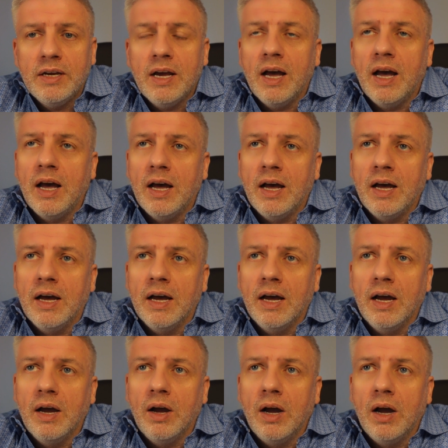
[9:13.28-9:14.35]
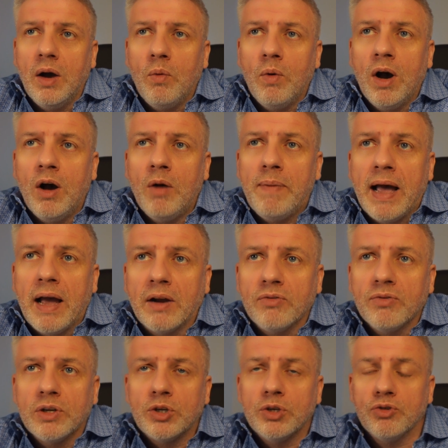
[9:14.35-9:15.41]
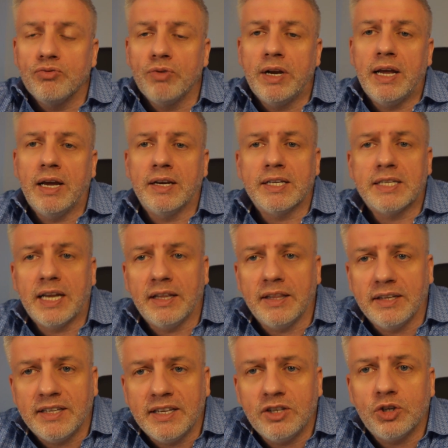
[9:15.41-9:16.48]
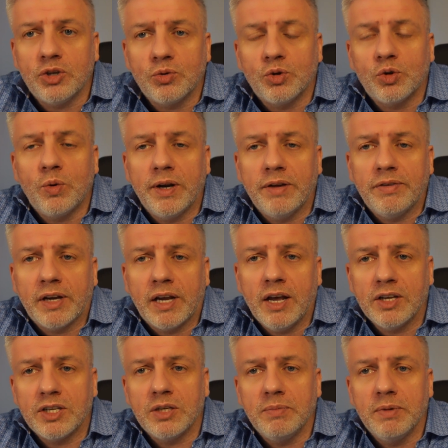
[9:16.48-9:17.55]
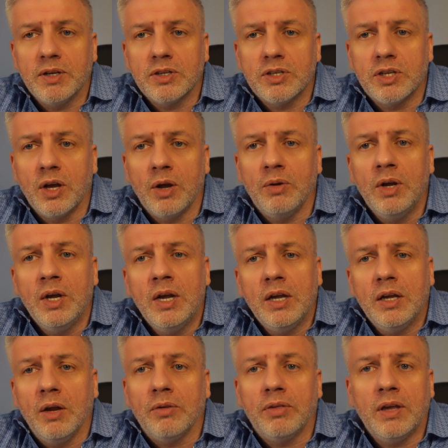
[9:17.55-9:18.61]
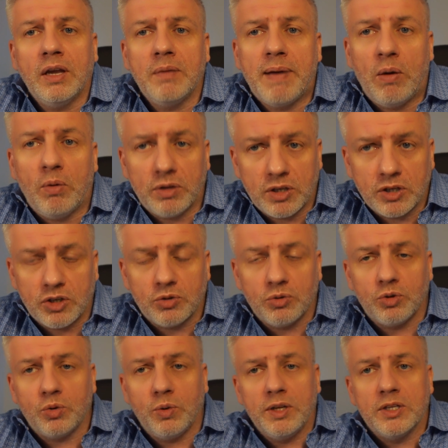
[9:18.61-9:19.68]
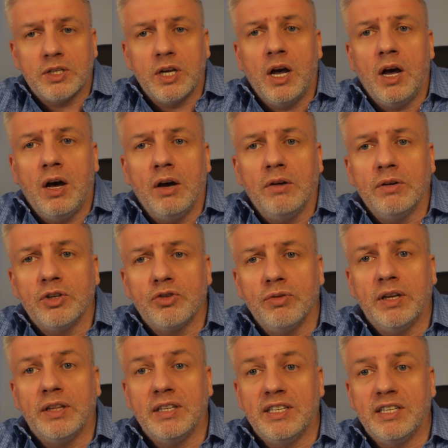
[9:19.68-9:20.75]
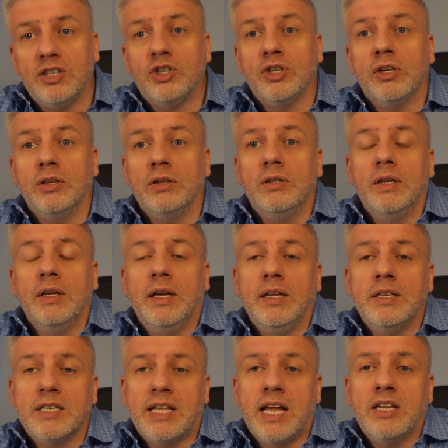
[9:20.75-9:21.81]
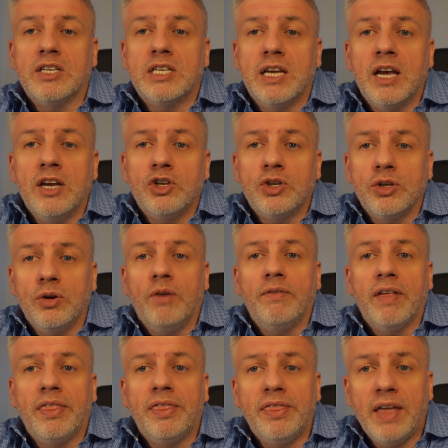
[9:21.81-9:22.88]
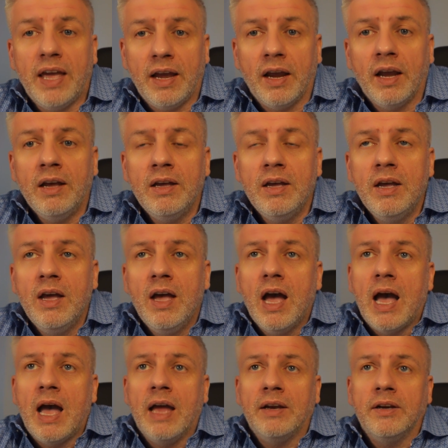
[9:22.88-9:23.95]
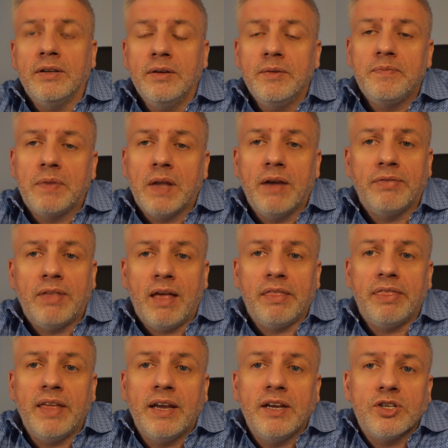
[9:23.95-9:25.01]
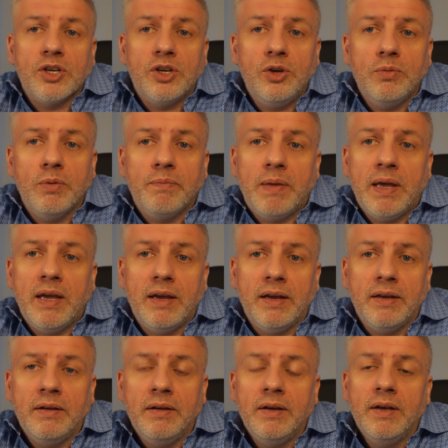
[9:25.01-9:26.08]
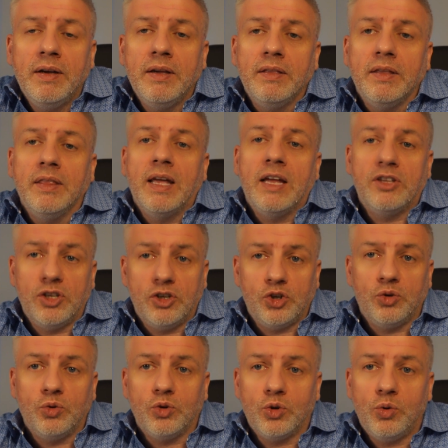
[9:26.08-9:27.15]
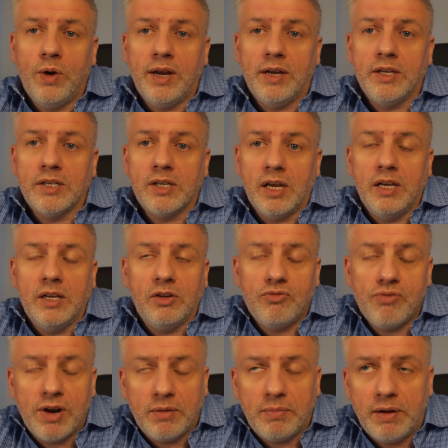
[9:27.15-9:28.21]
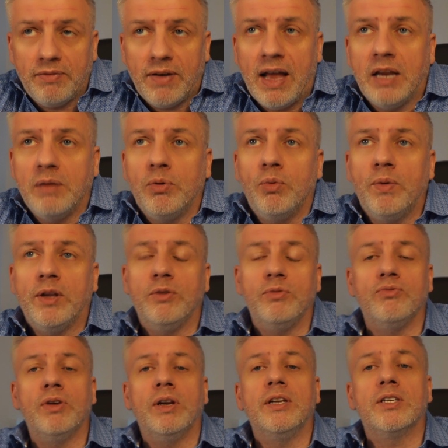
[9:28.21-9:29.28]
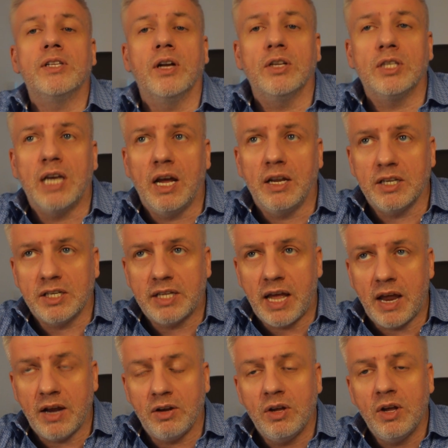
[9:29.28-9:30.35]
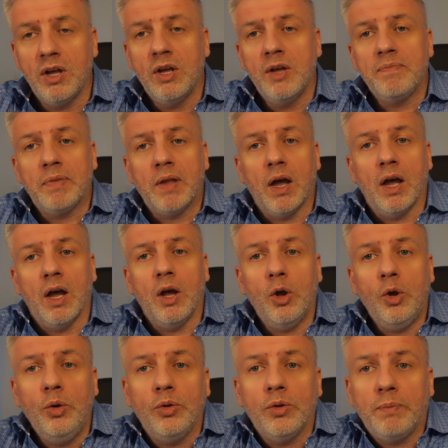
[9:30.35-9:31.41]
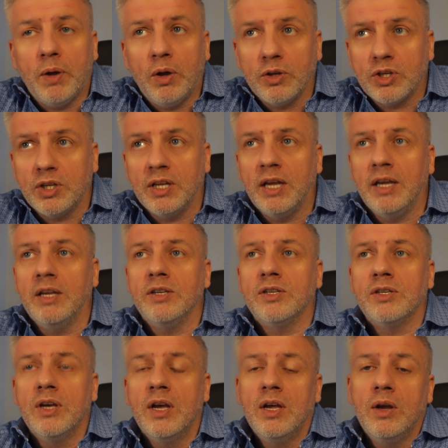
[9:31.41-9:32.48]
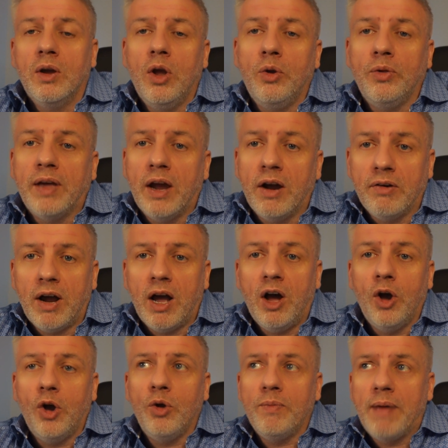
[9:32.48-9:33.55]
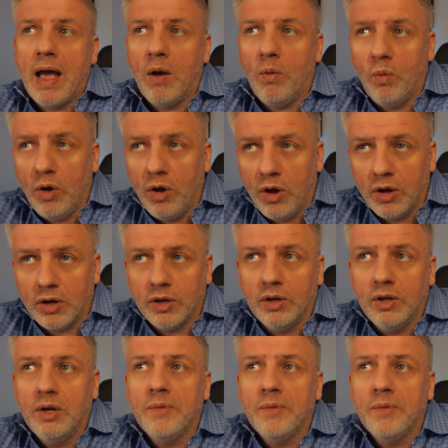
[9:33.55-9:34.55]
a while back, which is really understanding the digital twin of a customer. So, think about what digital twins are. It's really the digital instantiation of a thing. And if that thing is a human being, then that digital twin is incredibly valuable when you really start to understand who the person is, who they are at home, at work,